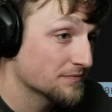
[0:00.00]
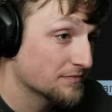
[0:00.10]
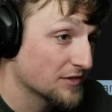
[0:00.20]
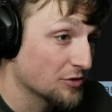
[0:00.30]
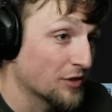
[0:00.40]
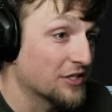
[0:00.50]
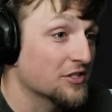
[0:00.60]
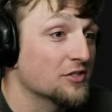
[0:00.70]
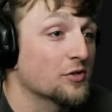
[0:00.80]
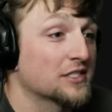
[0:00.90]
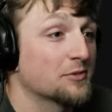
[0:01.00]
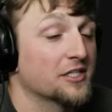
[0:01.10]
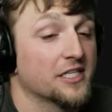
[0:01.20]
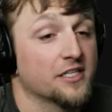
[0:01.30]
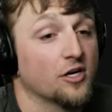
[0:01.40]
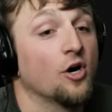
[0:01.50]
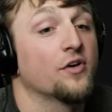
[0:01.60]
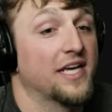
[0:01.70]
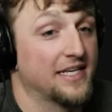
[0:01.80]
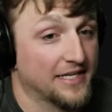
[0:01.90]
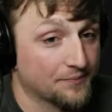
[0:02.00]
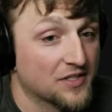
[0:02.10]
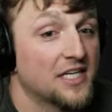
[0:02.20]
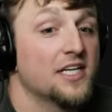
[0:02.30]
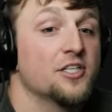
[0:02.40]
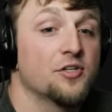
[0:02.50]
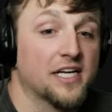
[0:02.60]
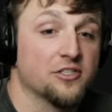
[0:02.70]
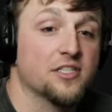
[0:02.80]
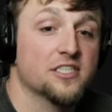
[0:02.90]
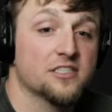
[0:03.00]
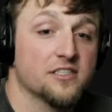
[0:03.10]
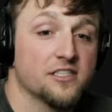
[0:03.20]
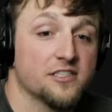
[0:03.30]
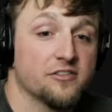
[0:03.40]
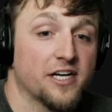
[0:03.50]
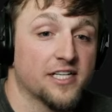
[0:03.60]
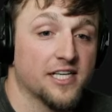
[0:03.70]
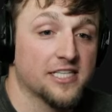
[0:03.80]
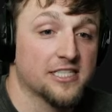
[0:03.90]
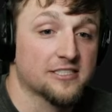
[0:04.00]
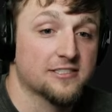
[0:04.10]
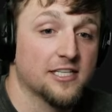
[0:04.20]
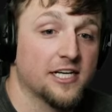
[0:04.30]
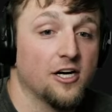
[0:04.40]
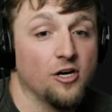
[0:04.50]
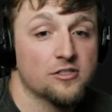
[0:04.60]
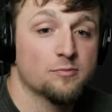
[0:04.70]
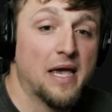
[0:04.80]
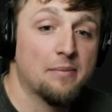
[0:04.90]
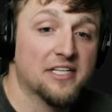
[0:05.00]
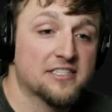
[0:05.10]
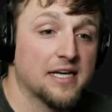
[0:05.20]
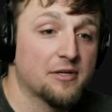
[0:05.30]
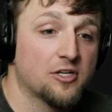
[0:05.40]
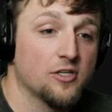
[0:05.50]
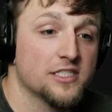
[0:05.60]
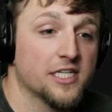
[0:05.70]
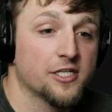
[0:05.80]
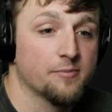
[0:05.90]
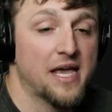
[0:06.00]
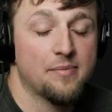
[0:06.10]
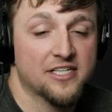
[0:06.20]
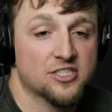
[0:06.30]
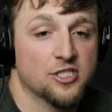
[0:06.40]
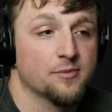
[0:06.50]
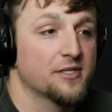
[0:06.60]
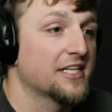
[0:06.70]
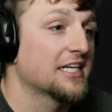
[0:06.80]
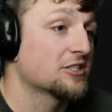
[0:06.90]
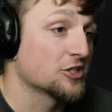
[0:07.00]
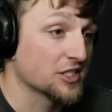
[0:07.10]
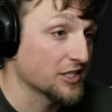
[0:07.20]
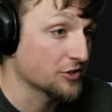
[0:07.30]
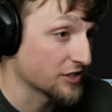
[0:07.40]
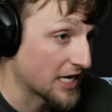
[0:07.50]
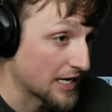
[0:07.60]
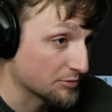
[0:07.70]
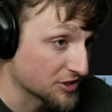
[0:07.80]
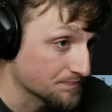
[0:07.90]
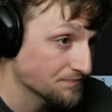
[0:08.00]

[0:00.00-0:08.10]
Wait, you can do question mark and oh yeah. You can just literally write it like this. Like, oh, it's maybe a semicolon or maybe it's terminated. That turns it into an option.